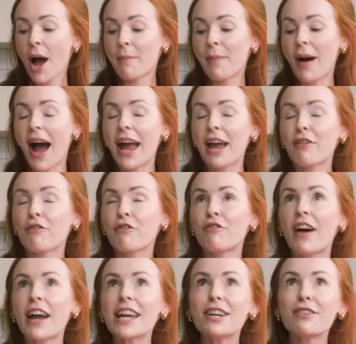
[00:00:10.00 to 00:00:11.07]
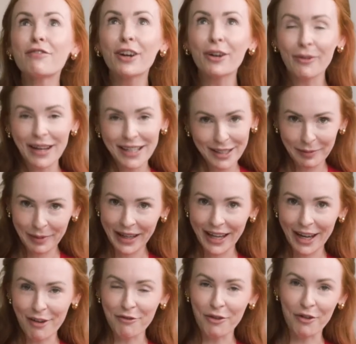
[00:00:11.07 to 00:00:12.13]
my favorite
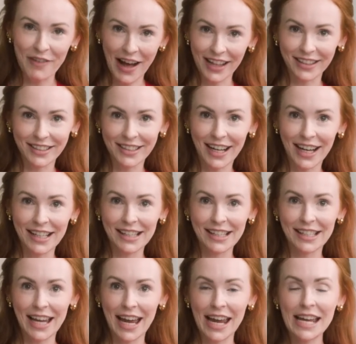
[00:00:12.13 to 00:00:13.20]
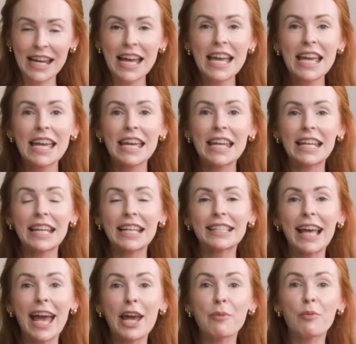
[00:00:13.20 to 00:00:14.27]
recipe for Valentine's Day. It is
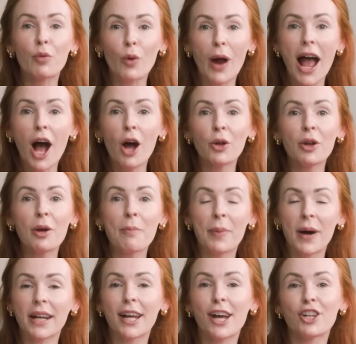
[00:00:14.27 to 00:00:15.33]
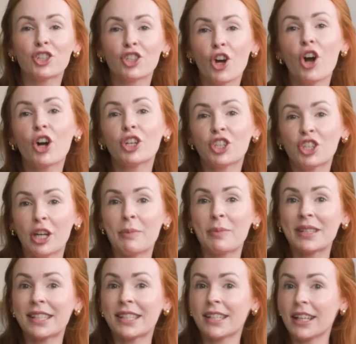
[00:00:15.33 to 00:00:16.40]
a brown butter chocolate chip
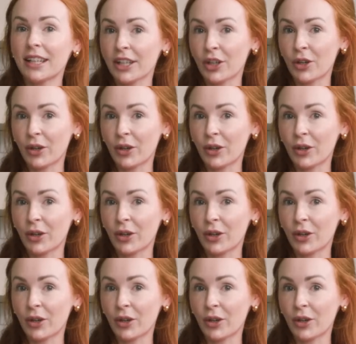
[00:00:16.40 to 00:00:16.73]
skillet